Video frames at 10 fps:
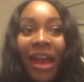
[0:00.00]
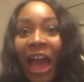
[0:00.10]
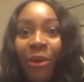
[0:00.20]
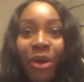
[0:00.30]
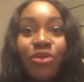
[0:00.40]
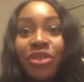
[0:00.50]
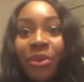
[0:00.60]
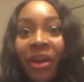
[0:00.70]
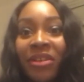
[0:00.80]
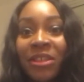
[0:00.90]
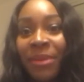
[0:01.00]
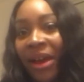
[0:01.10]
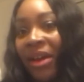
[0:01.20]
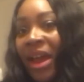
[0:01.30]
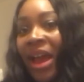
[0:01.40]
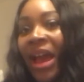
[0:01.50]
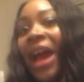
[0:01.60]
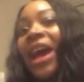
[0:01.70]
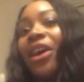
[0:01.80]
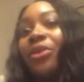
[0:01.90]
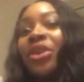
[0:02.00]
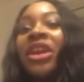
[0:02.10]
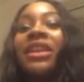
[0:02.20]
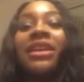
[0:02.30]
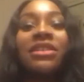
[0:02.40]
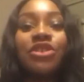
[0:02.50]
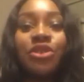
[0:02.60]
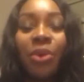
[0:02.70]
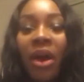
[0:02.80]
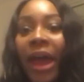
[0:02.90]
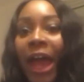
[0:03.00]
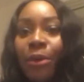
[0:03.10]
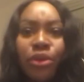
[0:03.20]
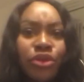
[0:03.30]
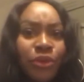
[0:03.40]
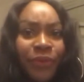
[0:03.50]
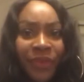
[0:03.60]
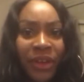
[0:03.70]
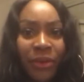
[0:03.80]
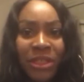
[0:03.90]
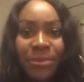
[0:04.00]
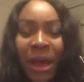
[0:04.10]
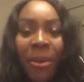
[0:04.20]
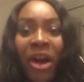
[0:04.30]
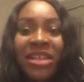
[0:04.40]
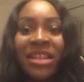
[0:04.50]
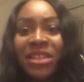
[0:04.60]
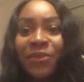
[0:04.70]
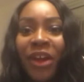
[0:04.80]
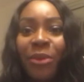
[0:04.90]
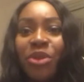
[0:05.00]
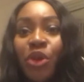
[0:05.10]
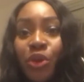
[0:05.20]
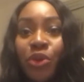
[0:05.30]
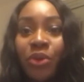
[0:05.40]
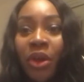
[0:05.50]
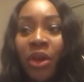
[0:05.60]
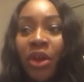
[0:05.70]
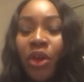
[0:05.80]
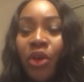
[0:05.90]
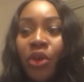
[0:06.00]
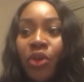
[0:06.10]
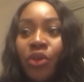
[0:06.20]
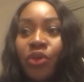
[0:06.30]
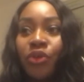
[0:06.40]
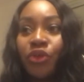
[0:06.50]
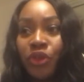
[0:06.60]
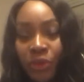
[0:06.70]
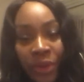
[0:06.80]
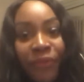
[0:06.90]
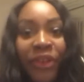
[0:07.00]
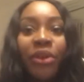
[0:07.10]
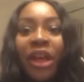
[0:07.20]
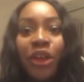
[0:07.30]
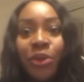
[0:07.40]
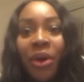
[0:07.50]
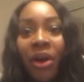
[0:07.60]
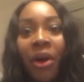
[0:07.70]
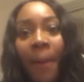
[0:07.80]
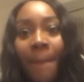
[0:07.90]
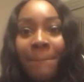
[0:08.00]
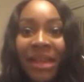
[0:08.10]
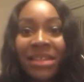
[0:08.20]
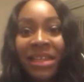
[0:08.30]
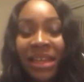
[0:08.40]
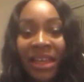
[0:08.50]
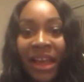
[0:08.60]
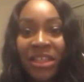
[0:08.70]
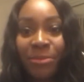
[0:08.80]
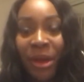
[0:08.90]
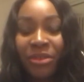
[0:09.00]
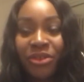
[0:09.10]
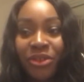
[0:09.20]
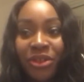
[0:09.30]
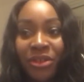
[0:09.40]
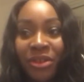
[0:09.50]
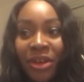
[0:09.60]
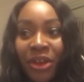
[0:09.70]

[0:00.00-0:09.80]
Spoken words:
old you are, it's about how connected you are, how old you feel. It's about identifying with who you feel like you are mentally, as opposed to